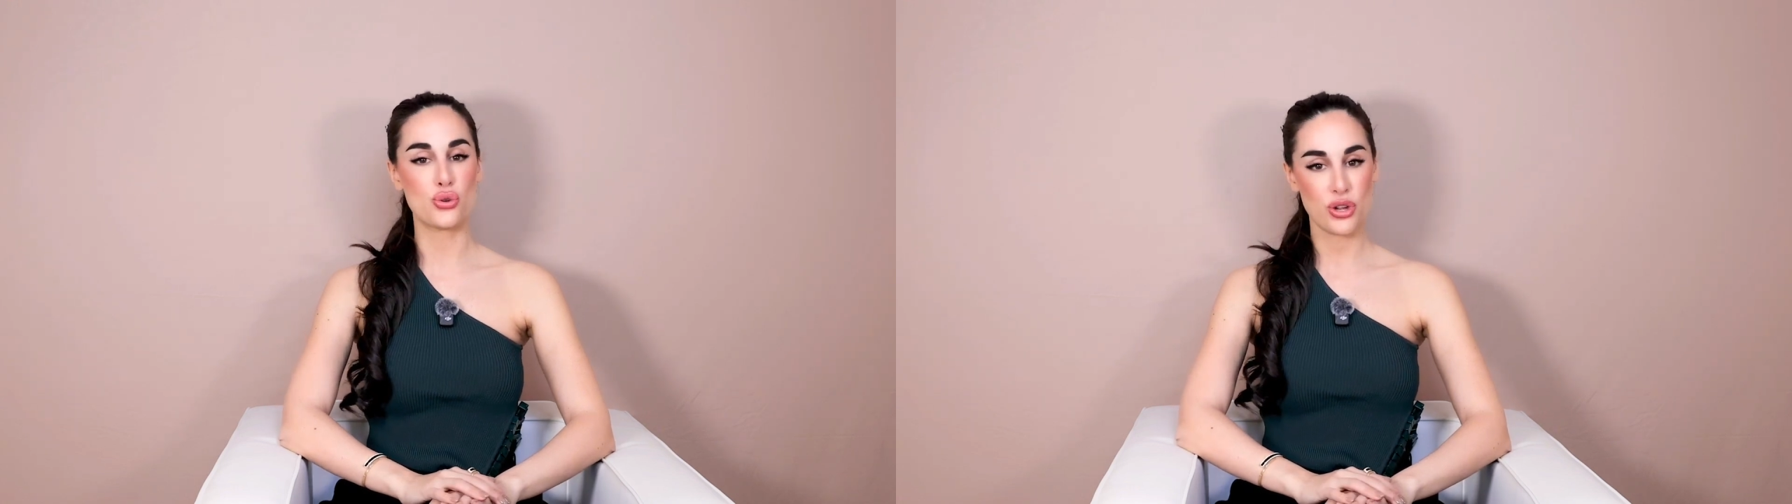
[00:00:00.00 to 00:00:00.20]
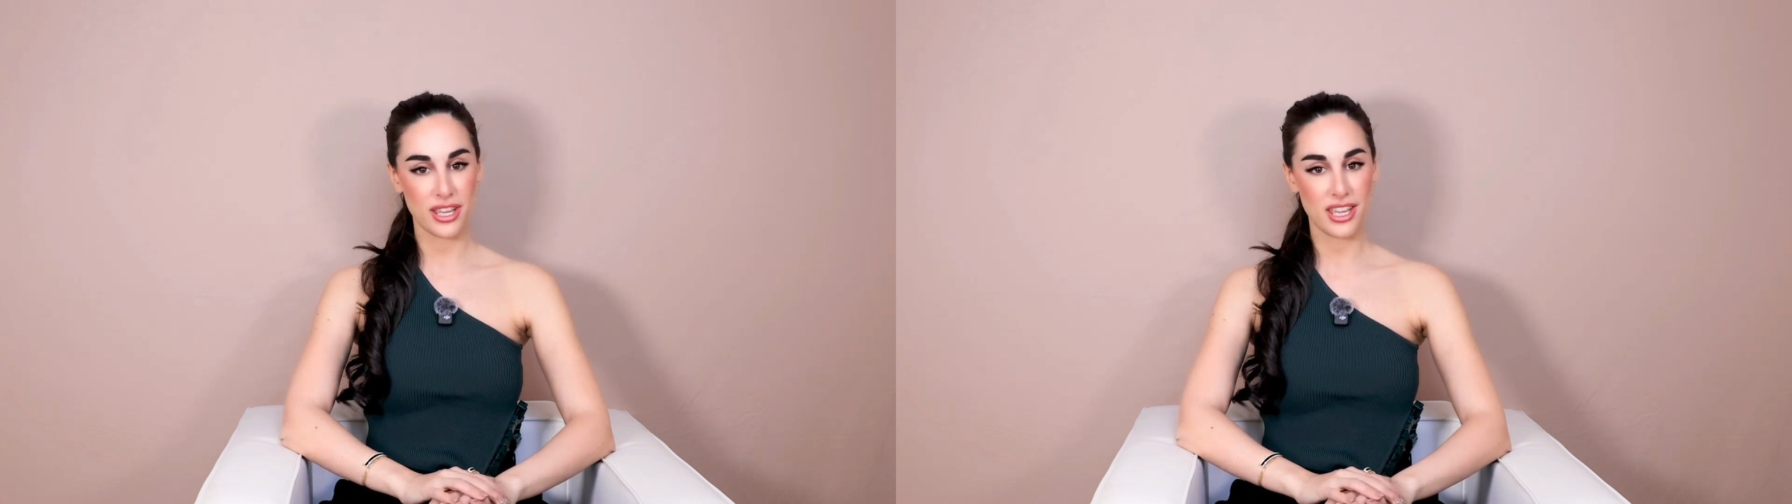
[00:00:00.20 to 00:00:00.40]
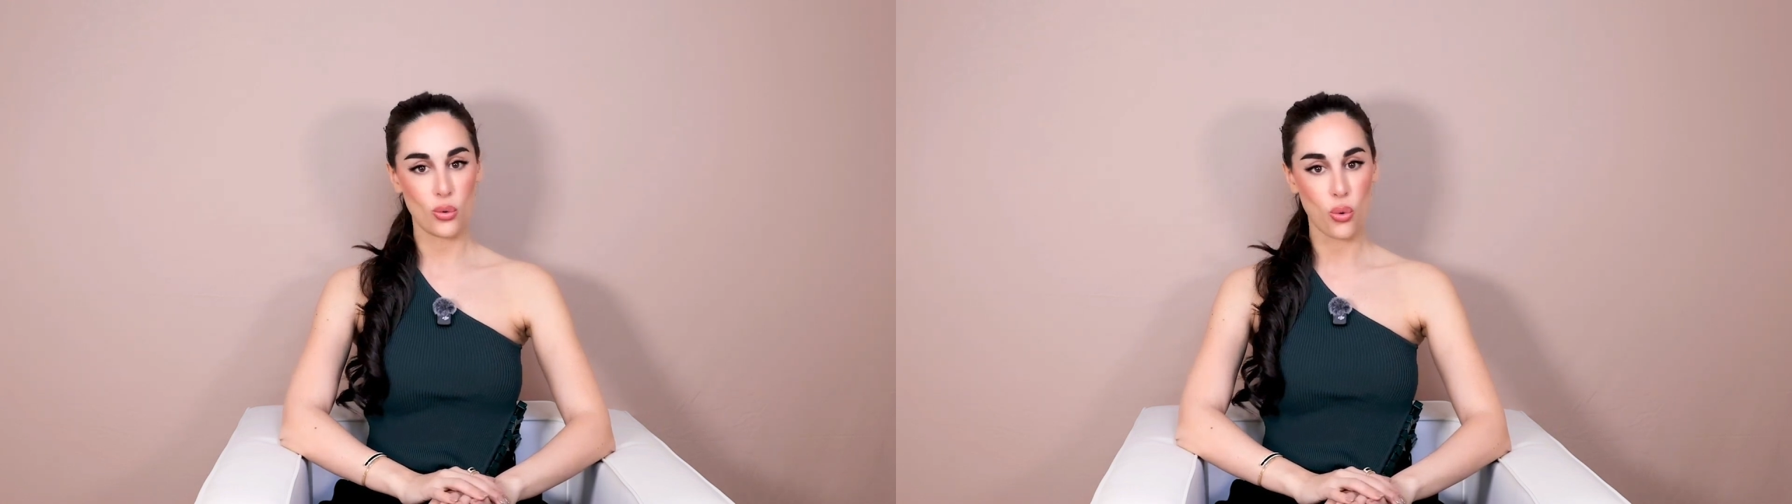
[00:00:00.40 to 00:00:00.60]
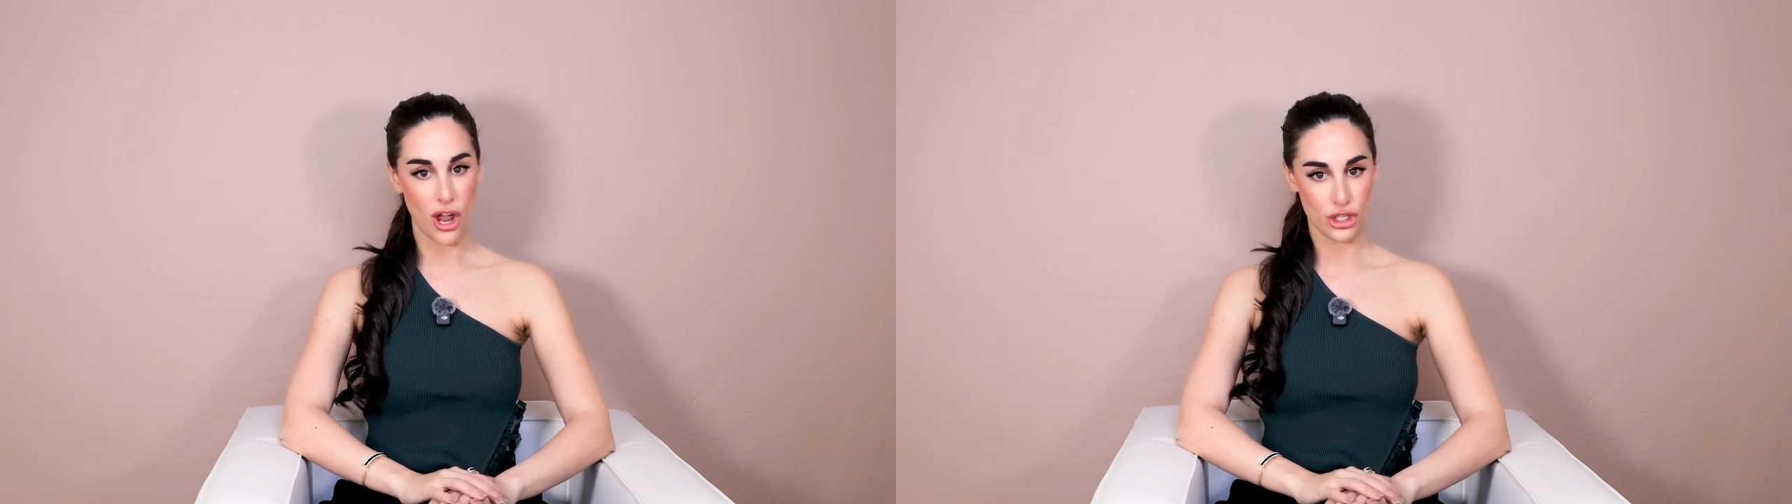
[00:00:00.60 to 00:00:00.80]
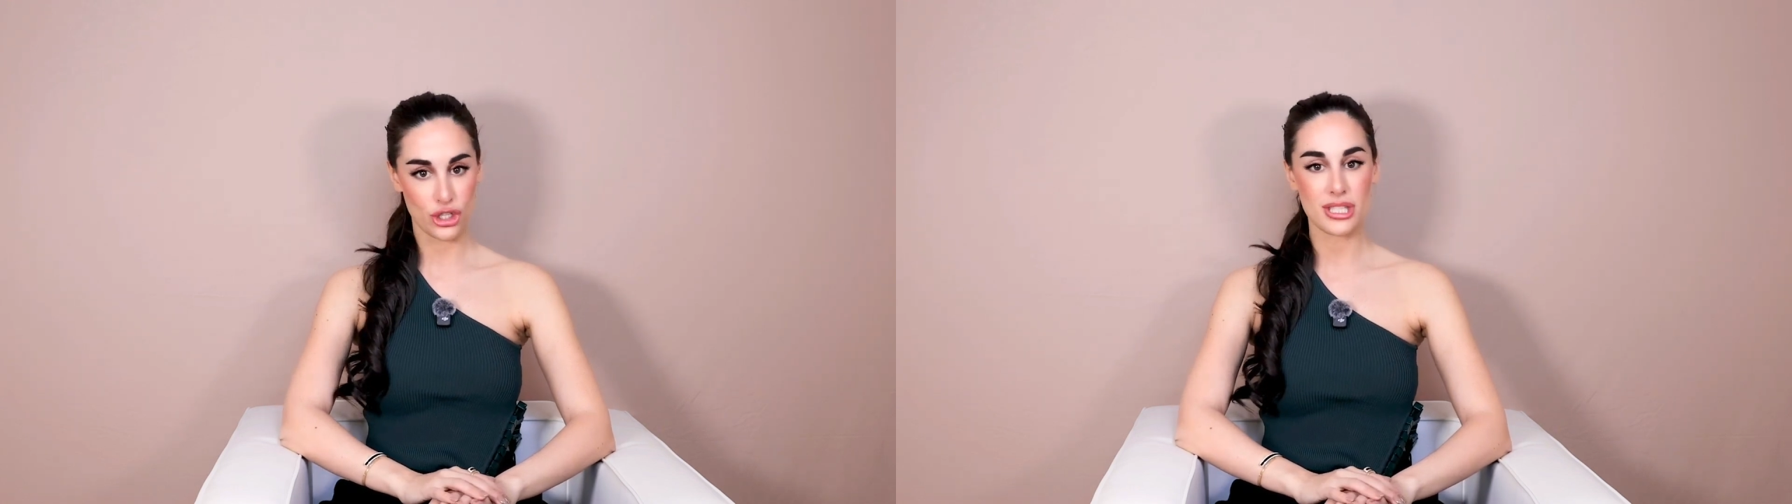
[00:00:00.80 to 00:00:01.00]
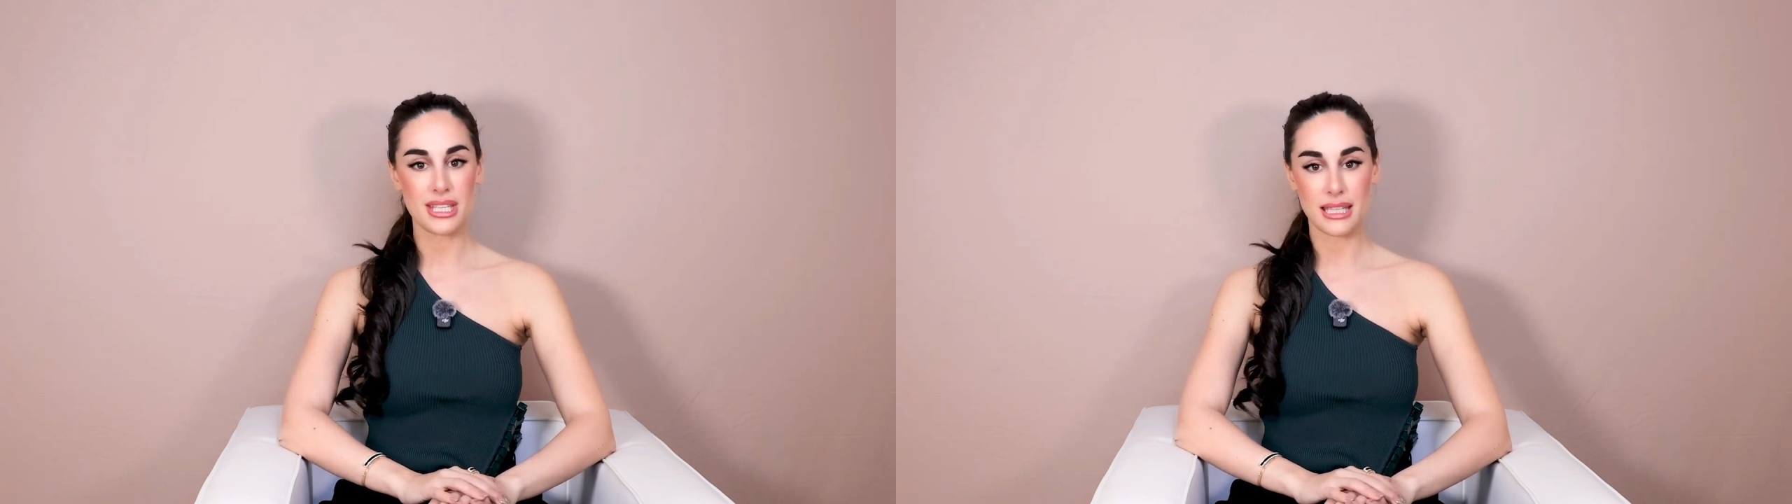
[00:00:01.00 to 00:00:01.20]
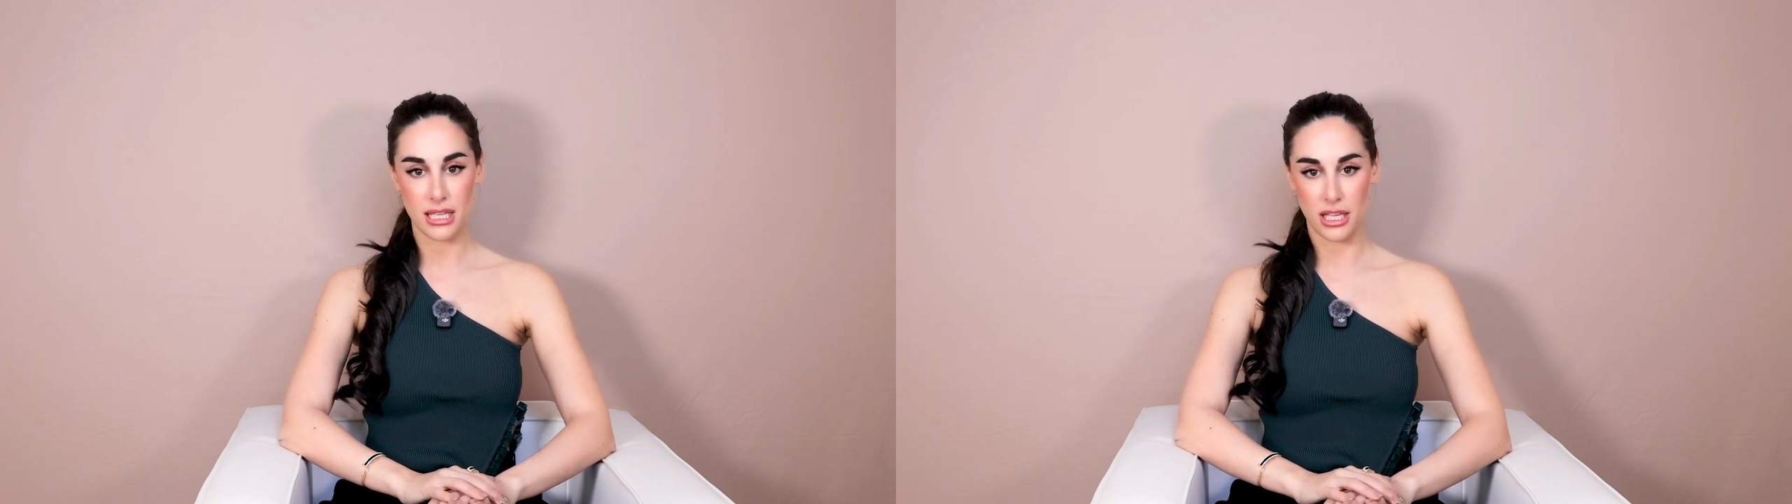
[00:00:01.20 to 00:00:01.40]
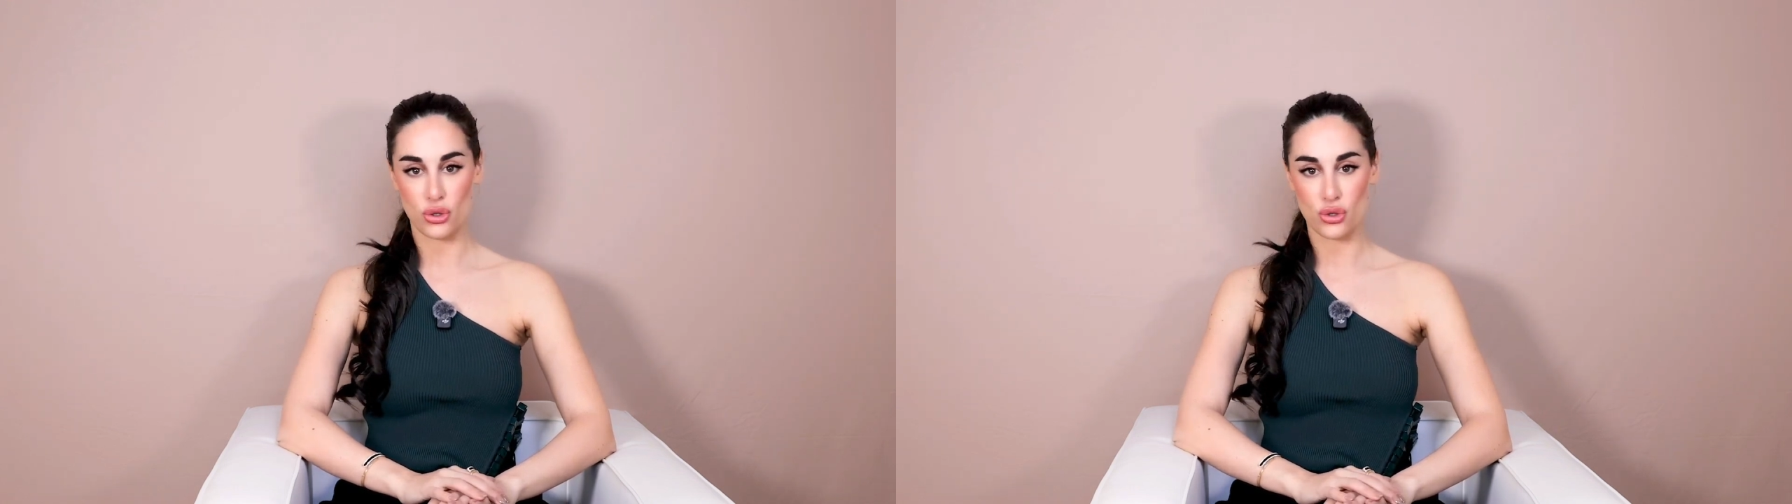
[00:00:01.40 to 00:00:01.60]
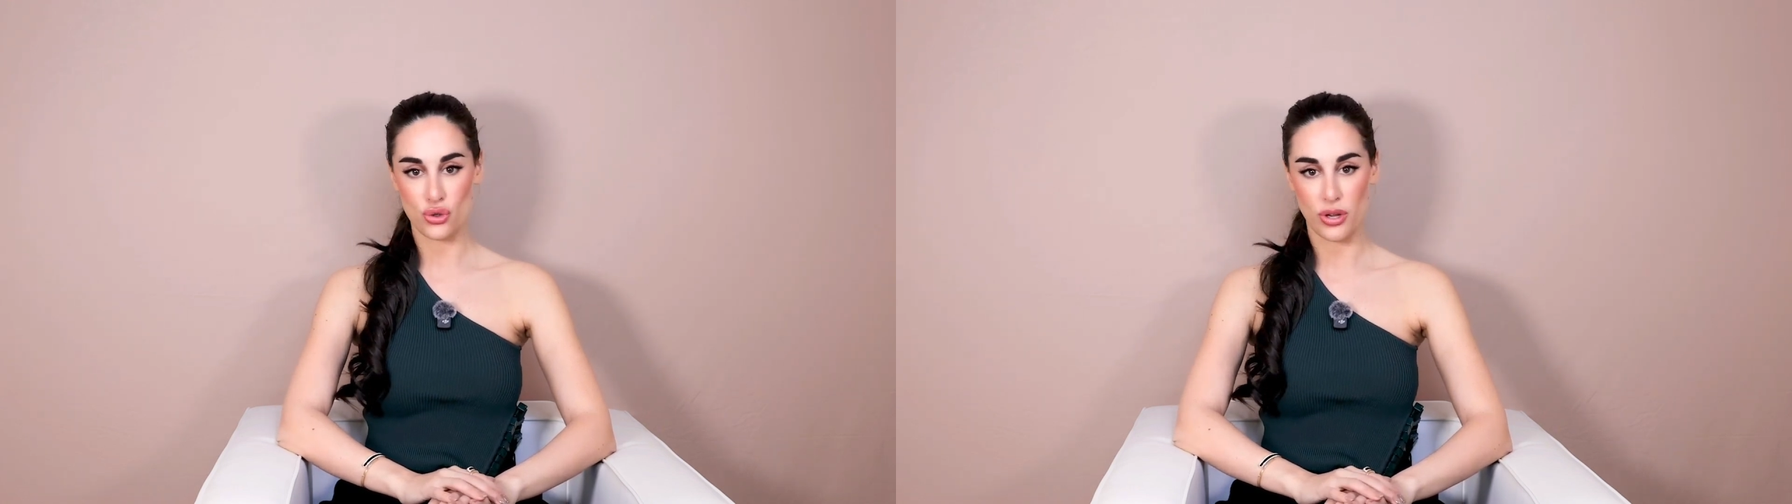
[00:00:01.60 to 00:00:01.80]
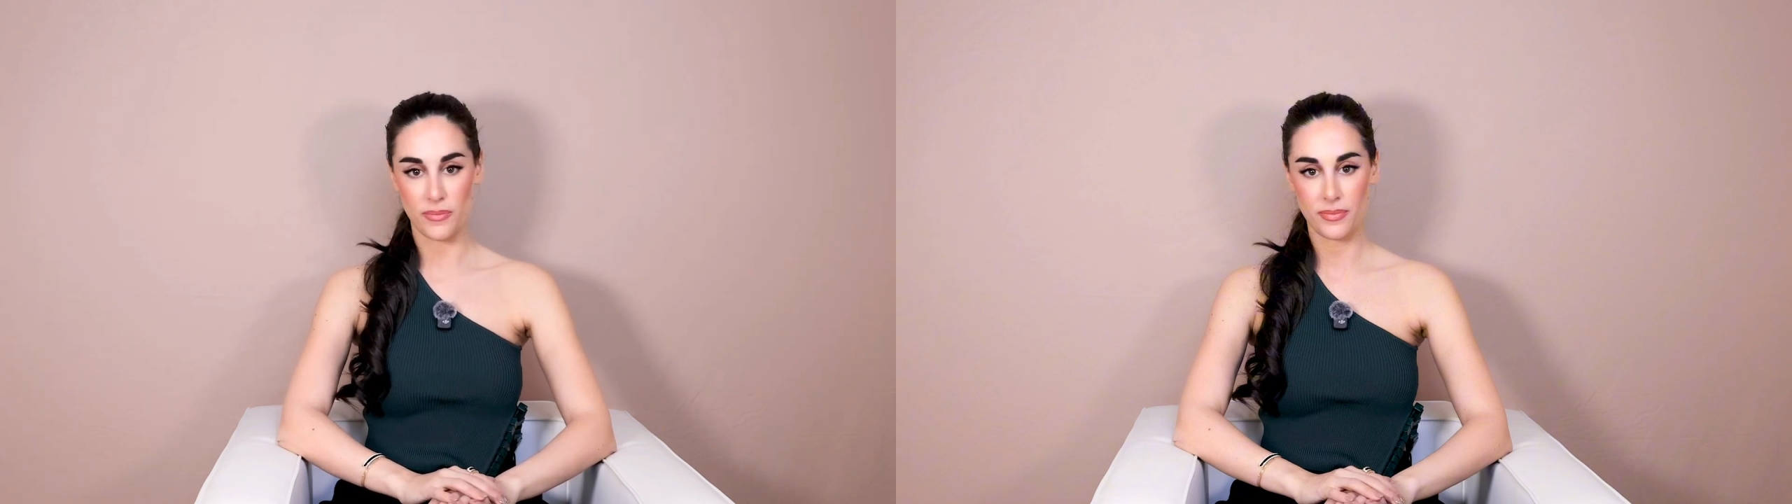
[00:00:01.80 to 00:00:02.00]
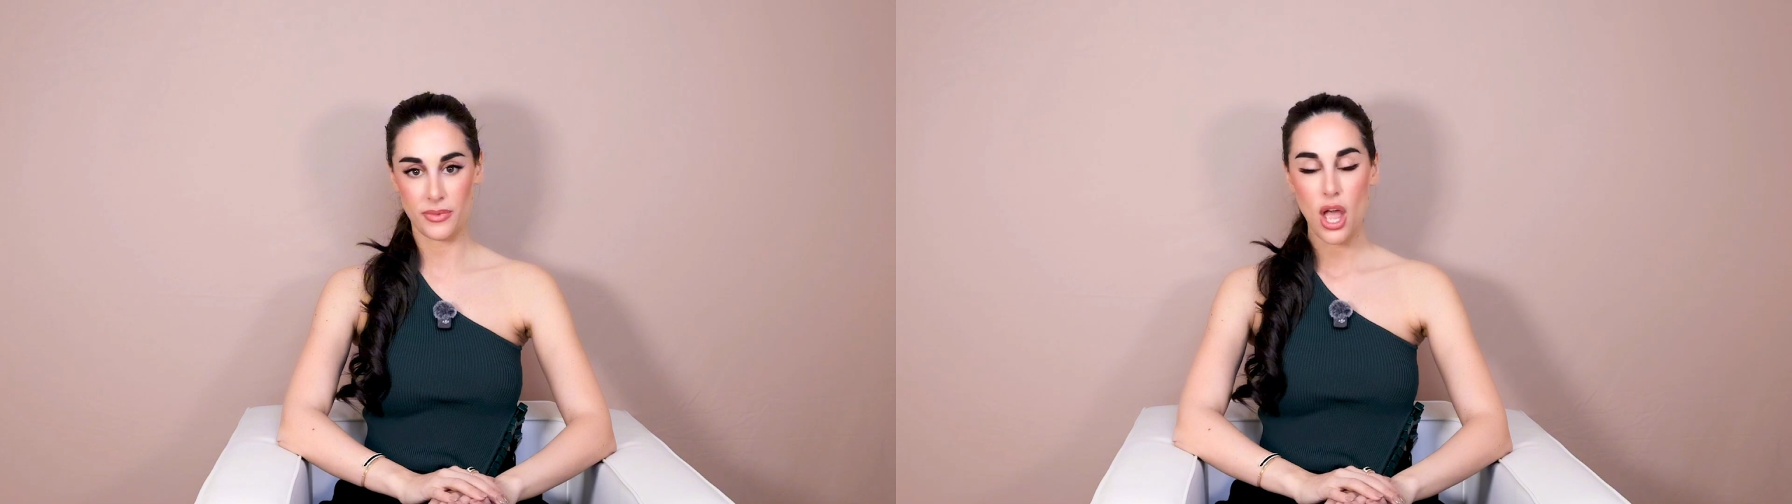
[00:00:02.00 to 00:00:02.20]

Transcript: tricky questions in the industry.